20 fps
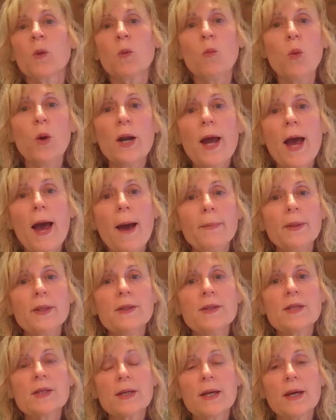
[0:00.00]
what
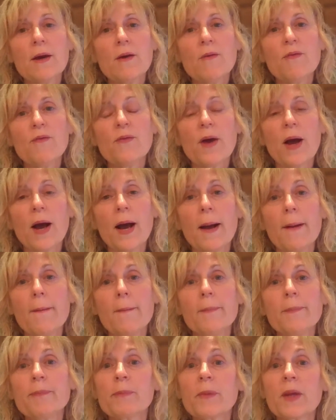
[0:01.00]
happens if
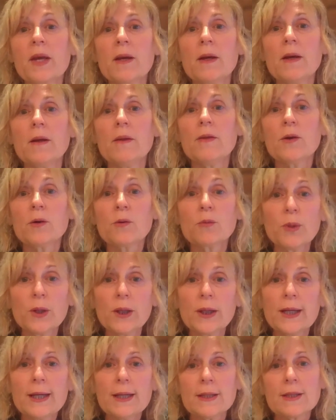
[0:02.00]
um, there
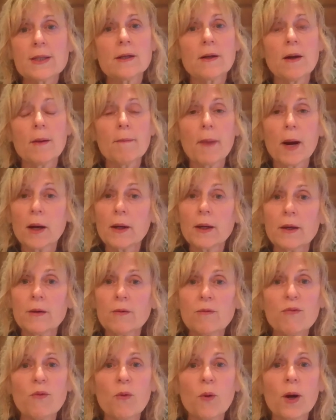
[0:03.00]
really isn't a market
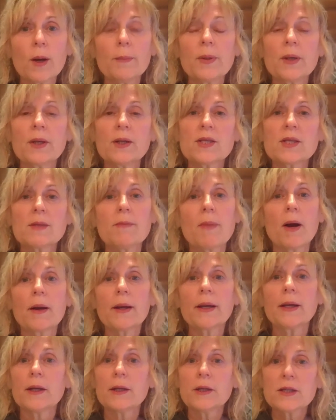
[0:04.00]
for it because the
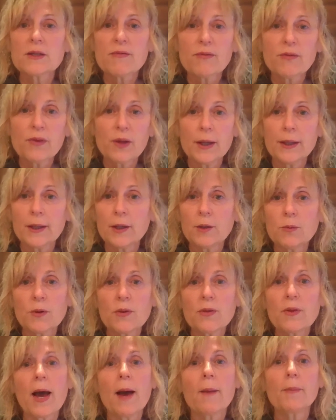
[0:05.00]
market is flooded
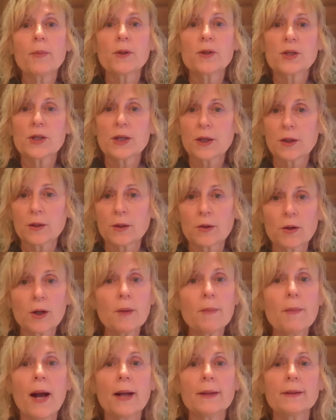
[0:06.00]
with that particular
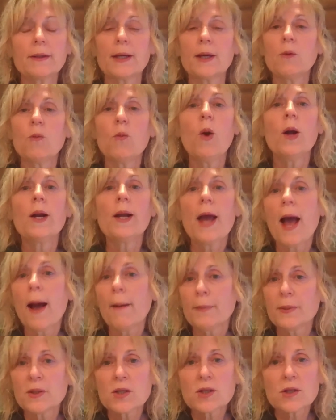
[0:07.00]
commodity? What
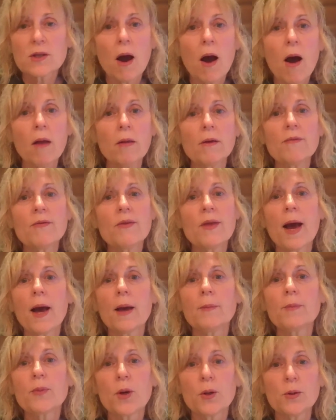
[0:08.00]
happens to all of
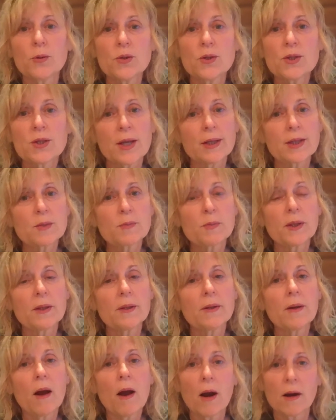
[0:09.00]
that produce that's
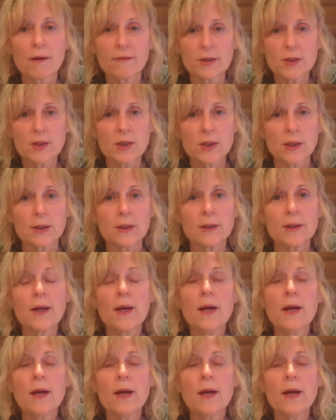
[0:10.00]
been harvested?